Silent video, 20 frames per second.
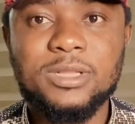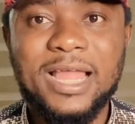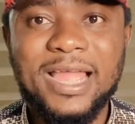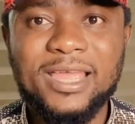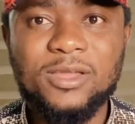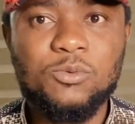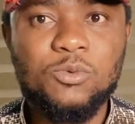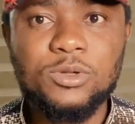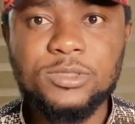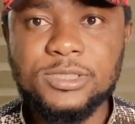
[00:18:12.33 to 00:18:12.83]

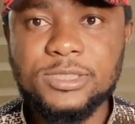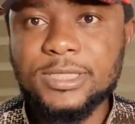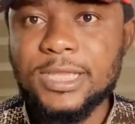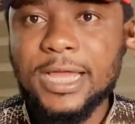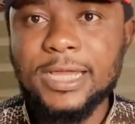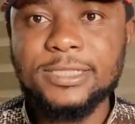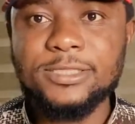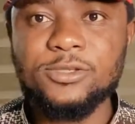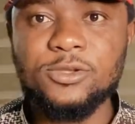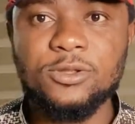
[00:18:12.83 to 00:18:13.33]
Like, what's the
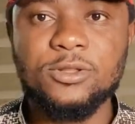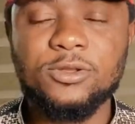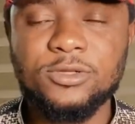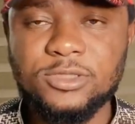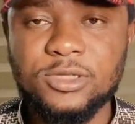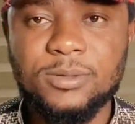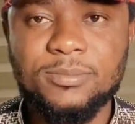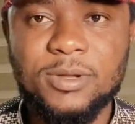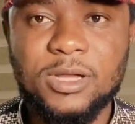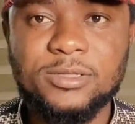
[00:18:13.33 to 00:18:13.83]

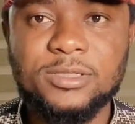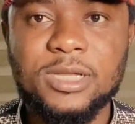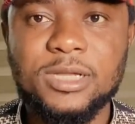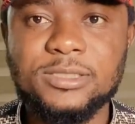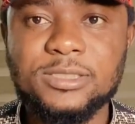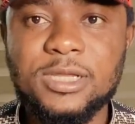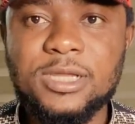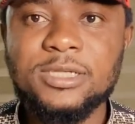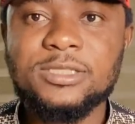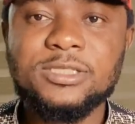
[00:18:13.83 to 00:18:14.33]
ideology about
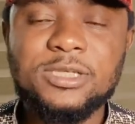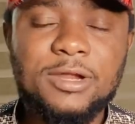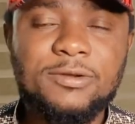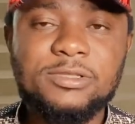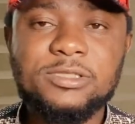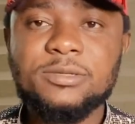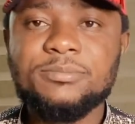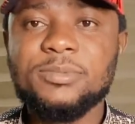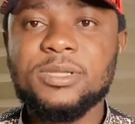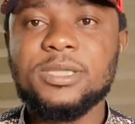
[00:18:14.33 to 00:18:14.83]
that?
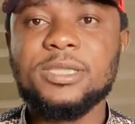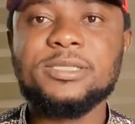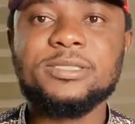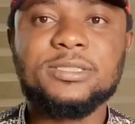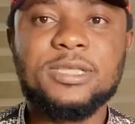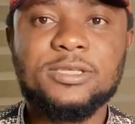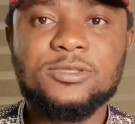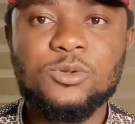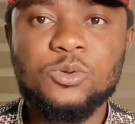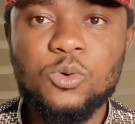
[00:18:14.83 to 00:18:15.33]
Charity
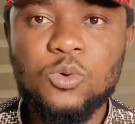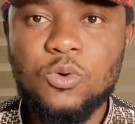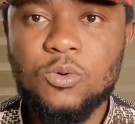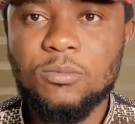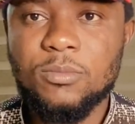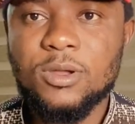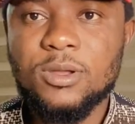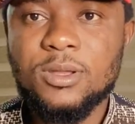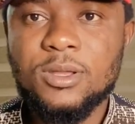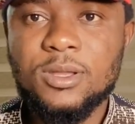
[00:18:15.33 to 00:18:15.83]
begins at home.